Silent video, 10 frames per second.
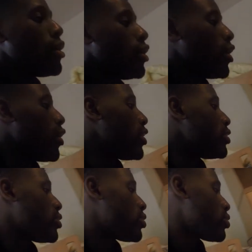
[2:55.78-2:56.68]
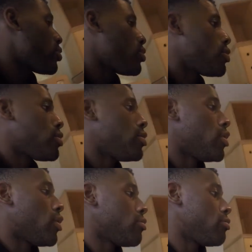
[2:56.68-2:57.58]
you know, he's, you
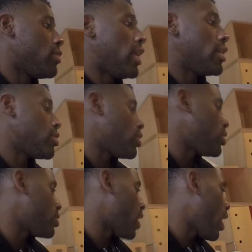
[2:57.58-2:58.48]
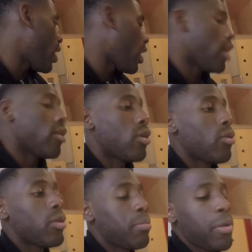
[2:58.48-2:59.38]
know, this and he's that. I don't know
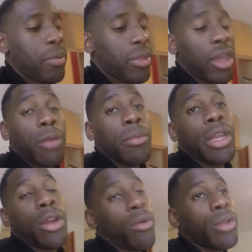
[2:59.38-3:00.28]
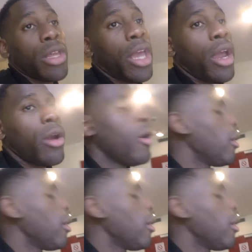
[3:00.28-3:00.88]
what people think of me. I don't really care.